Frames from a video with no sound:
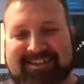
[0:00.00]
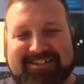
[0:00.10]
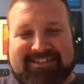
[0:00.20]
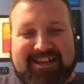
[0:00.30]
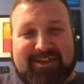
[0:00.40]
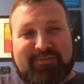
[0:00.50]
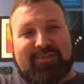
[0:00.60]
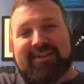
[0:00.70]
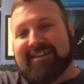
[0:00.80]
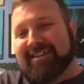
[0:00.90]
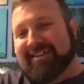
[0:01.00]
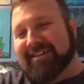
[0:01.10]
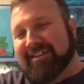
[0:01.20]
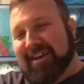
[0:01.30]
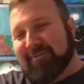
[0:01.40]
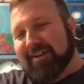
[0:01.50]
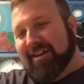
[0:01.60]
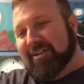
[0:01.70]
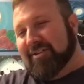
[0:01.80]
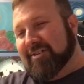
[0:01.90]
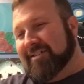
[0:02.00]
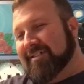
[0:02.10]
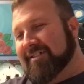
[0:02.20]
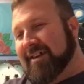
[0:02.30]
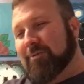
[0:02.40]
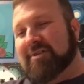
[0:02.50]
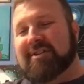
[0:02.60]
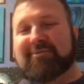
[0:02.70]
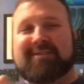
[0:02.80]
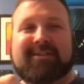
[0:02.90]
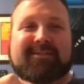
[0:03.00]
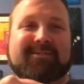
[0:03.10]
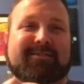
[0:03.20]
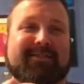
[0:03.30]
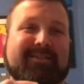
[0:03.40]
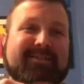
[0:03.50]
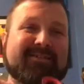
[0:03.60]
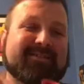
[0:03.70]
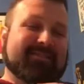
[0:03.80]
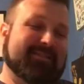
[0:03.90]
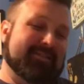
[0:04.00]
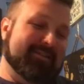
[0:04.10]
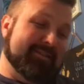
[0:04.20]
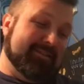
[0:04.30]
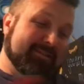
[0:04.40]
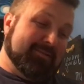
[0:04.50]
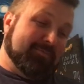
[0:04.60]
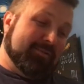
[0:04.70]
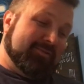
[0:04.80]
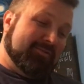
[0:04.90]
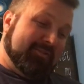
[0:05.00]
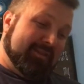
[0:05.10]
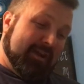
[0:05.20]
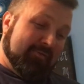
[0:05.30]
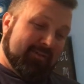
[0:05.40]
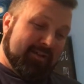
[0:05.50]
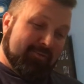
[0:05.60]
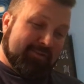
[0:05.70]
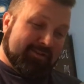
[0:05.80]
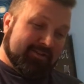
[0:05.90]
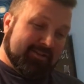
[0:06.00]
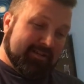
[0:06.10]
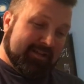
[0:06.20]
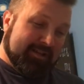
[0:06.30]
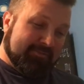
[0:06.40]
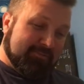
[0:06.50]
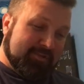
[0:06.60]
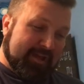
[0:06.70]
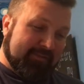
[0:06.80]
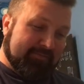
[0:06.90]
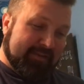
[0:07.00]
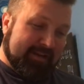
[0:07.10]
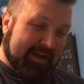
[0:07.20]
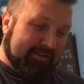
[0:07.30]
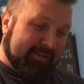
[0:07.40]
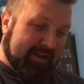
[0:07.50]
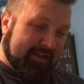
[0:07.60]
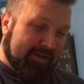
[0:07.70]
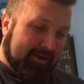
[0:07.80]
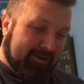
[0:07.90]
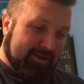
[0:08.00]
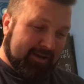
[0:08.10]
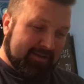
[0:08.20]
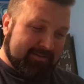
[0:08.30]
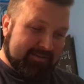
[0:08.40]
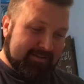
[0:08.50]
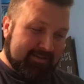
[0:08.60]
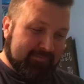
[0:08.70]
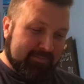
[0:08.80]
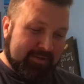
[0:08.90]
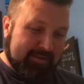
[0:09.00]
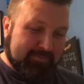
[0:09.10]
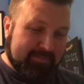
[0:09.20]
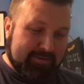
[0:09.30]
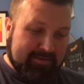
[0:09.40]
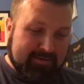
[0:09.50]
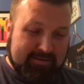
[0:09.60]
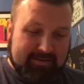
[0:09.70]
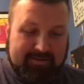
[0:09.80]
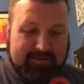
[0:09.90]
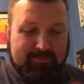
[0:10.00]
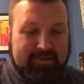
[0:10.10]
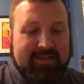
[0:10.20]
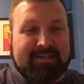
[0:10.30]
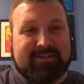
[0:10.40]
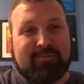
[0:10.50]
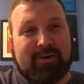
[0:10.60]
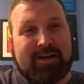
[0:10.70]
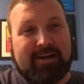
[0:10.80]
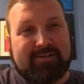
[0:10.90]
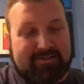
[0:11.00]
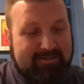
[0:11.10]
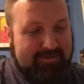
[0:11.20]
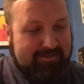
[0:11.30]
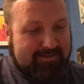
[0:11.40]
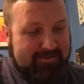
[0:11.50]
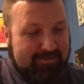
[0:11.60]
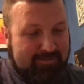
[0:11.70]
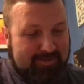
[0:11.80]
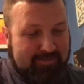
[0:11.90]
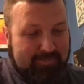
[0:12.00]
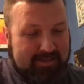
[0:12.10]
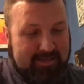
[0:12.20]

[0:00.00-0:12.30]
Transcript: J Finn. You never know. I wish he was here to see this. But you never know what you're going to get from J Finn. I've gotten all kinds of stuff from him. But he swears that this is going to be